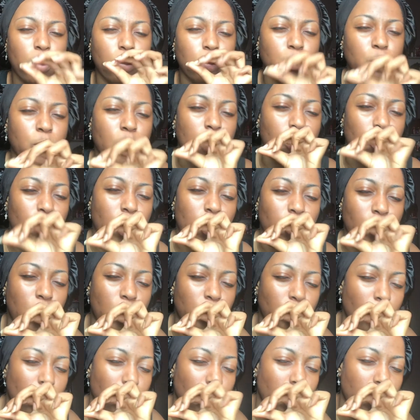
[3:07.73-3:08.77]
mwah, mwah, mwah,
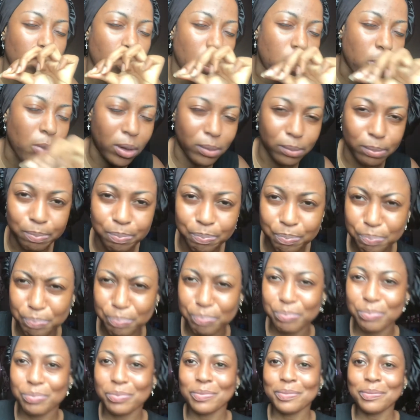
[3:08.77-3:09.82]
mwah, mwah,
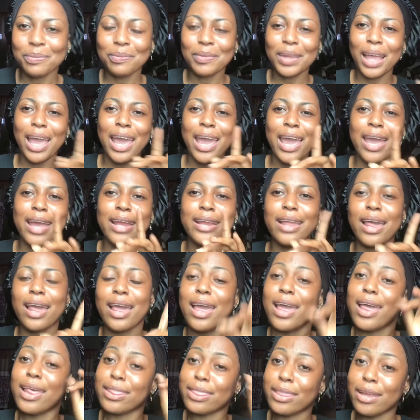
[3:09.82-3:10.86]
mwah. And
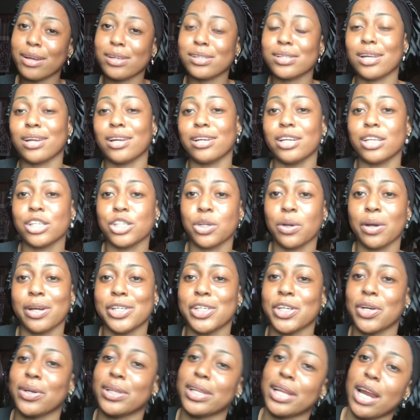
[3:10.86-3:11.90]
there's another shower
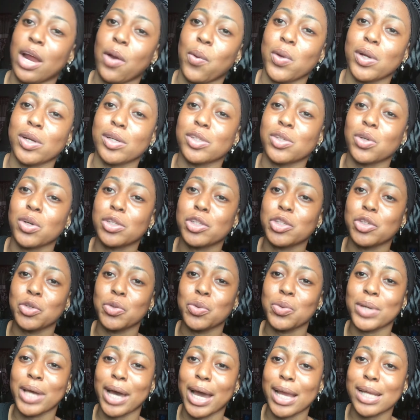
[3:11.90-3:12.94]
gel that I want to talk to
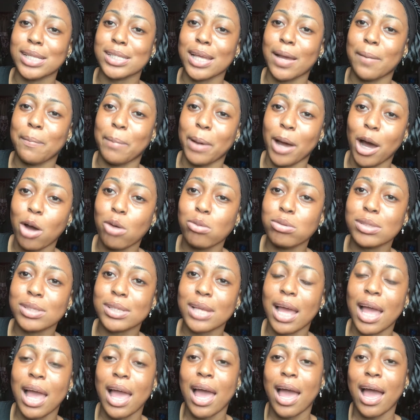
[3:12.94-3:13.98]
you guys about.
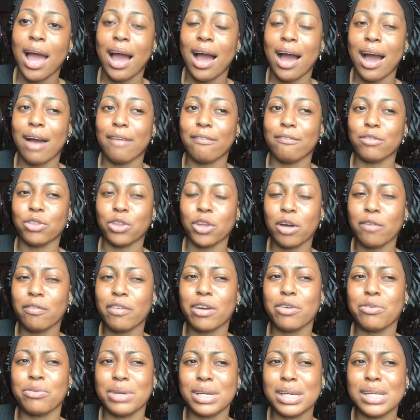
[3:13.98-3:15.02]
I've
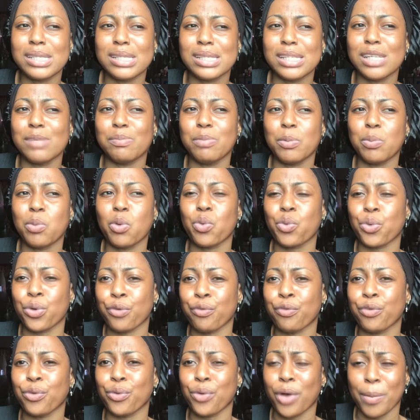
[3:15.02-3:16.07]
never really seen people
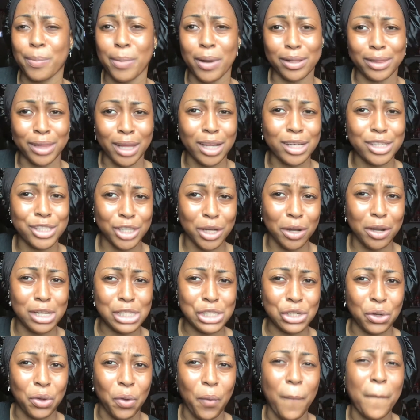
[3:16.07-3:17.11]
review about that shower
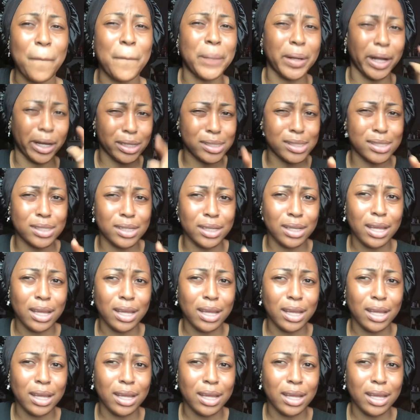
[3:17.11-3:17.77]
gel, but